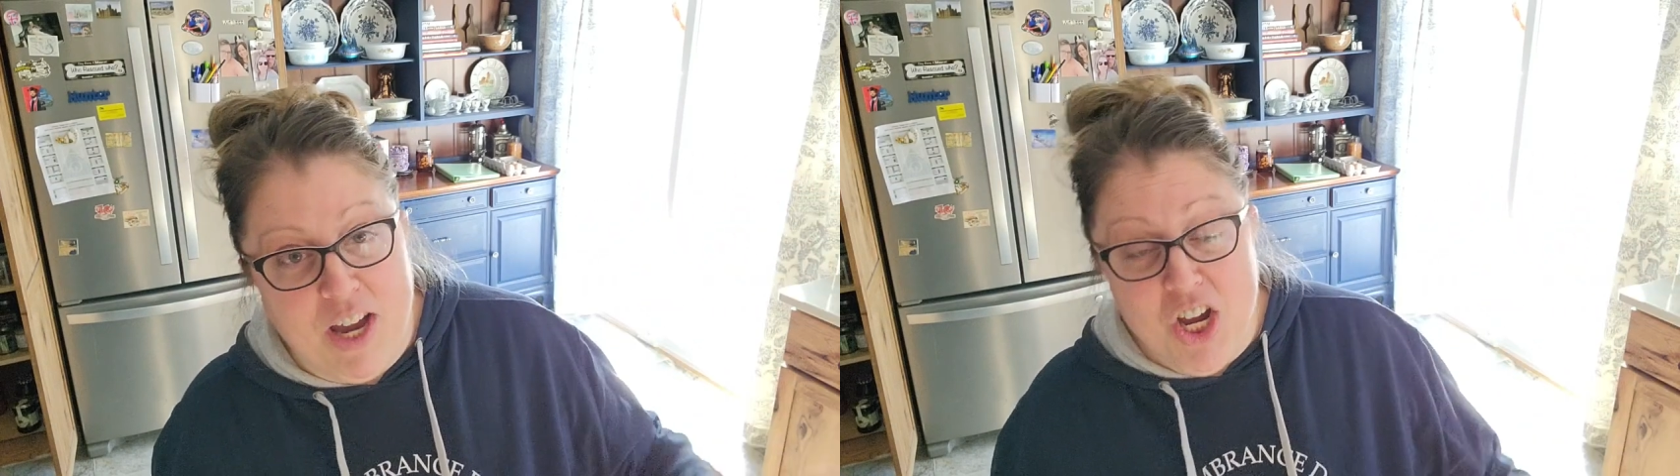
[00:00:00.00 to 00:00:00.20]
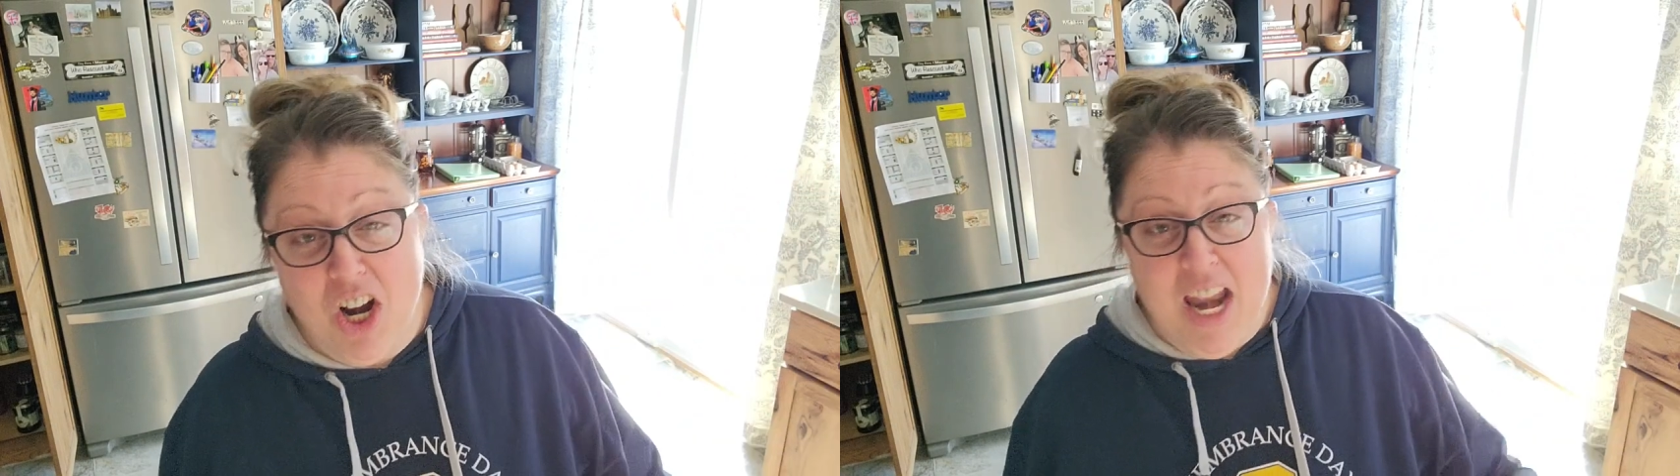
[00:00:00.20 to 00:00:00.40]

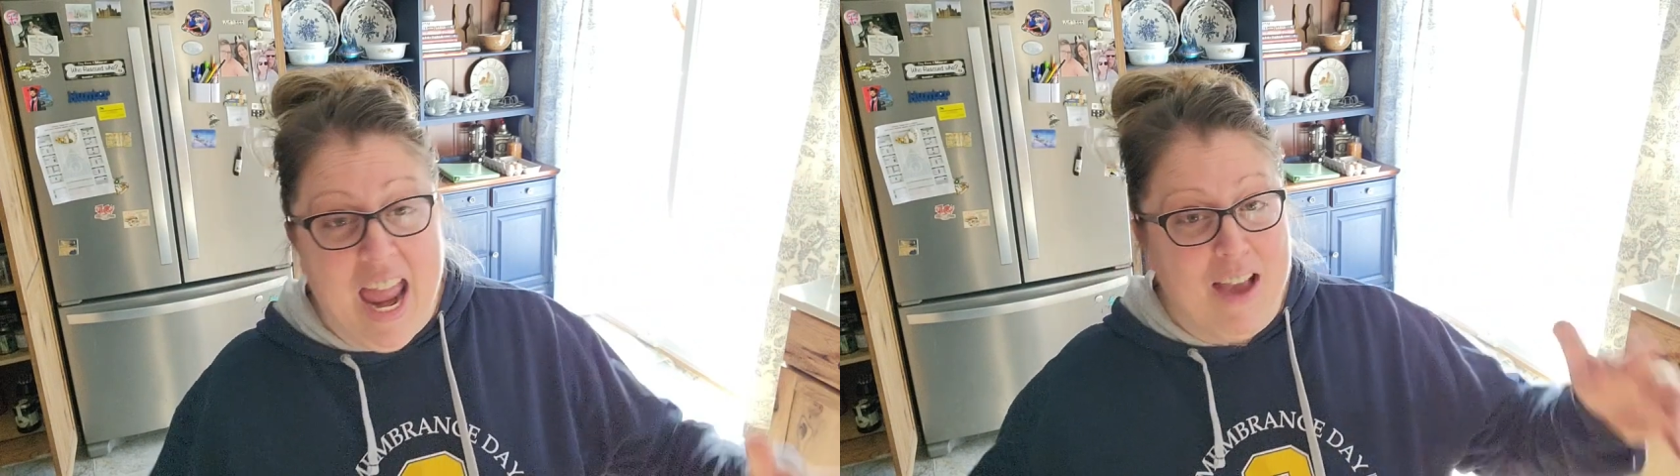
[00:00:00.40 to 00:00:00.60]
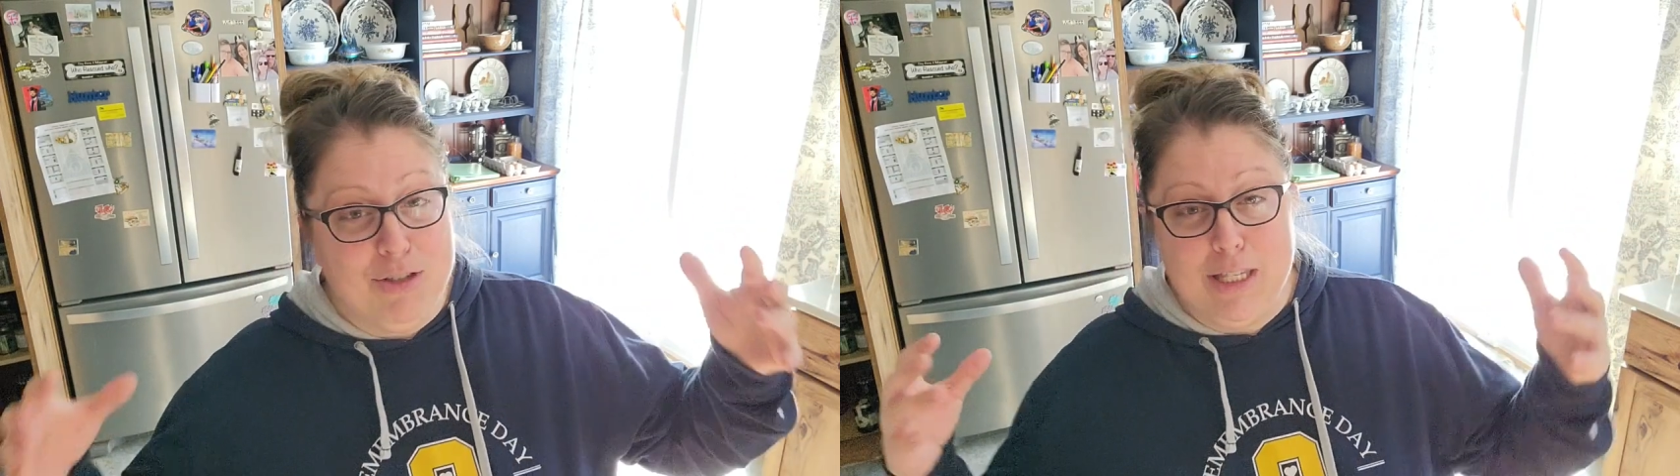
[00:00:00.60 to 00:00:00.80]
and you're going to
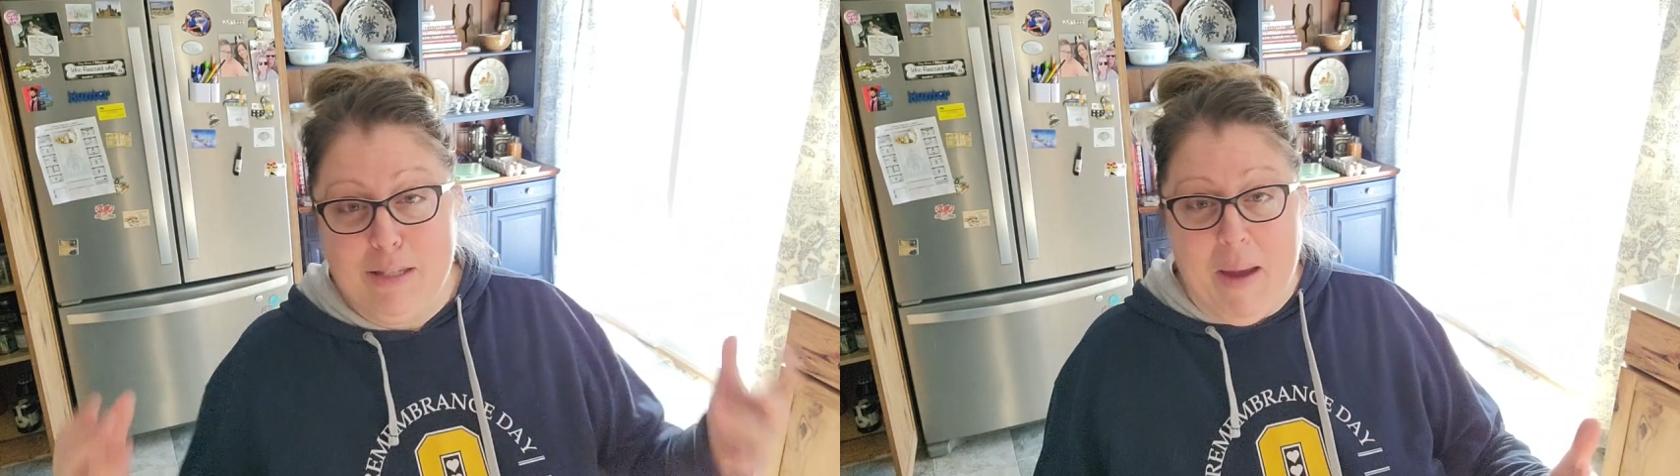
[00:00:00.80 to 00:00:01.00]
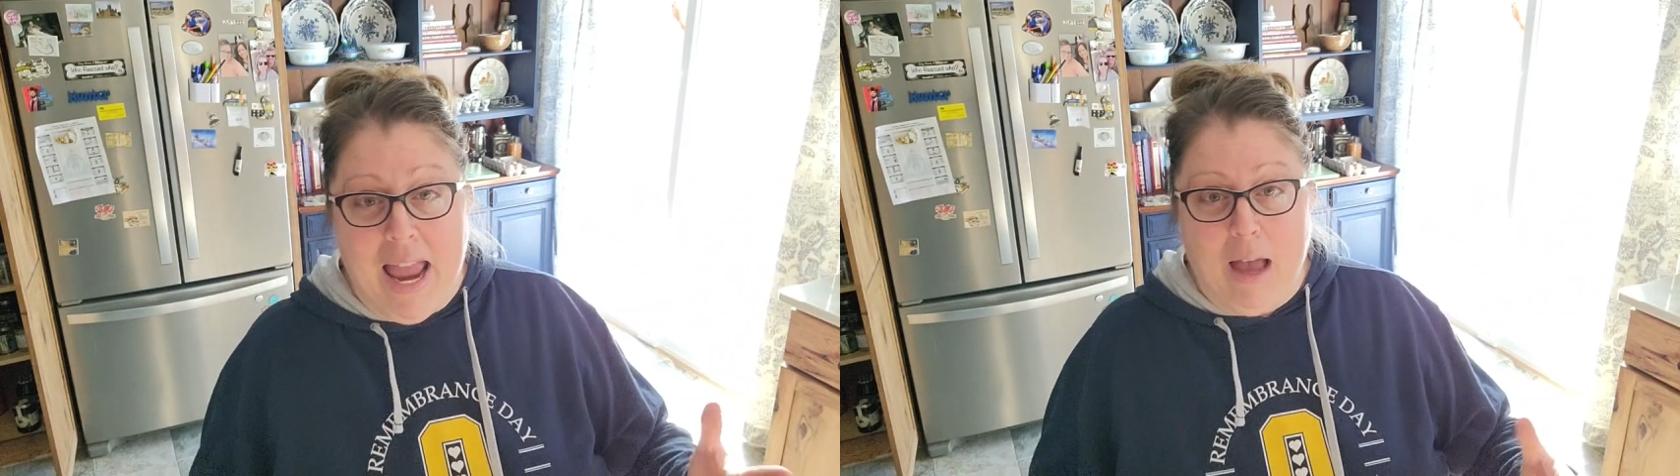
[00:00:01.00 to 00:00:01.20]
have
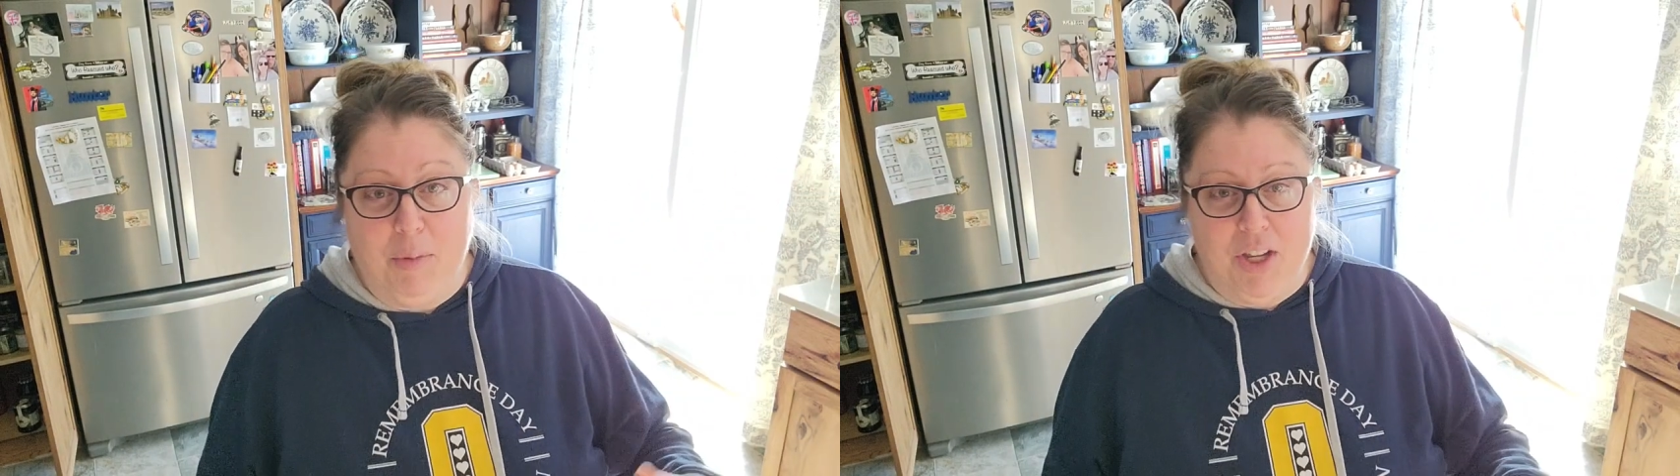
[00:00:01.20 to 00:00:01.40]
Spam,